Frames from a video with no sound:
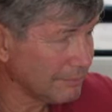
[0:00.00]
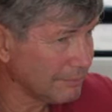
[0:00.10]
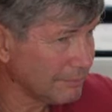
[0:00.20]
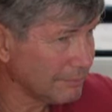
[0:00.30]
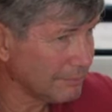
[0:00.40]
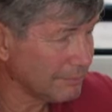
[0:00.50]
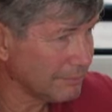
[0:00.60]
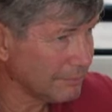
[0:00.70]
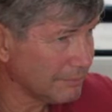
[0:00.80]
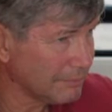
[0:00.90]

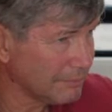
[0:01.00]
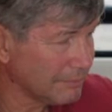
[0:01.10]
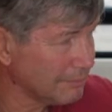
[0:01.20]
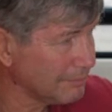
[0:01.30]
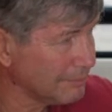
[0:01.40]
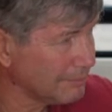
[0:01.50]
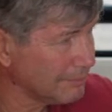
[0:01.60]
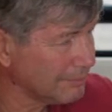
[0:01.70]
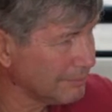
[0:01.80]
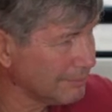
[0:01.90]

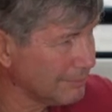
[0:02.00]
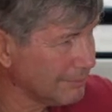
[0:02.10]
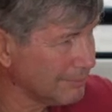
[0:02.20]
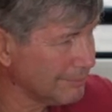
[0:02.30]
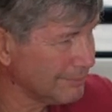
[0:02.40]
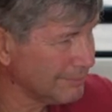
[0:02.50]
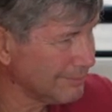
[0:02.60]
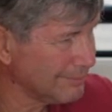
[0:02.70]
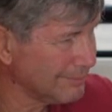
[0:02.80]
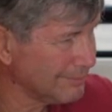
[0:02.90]

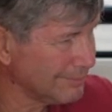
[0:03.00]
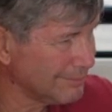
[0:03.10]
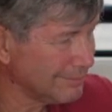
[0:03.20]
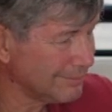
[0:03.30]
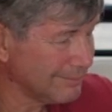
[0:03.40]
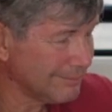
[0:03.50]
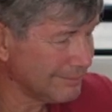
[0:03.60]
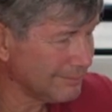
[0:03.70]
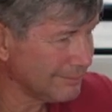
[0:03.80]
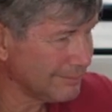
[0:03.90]

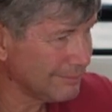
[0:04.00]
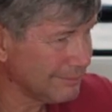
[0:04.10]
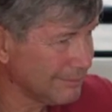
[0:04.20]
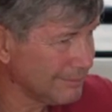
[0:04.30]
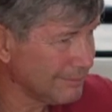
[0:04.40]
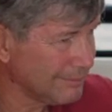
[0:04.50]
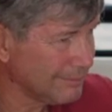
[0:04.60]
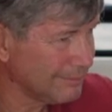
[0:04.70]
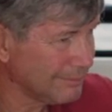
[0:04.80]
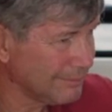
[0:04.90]

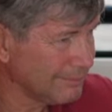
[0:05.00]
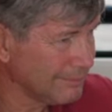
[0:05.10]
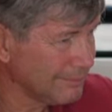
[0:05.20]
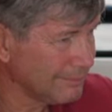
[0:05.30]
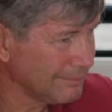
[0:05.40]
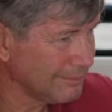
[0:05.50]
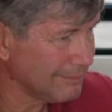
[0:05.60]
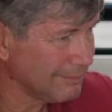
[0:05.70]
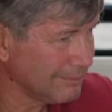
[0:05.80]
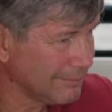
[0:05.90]

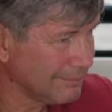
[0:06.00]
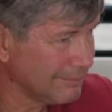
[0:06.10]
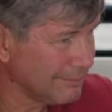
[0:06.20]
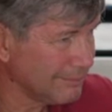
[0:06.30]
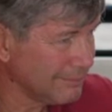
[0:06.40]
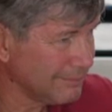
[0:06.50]
(not speaking)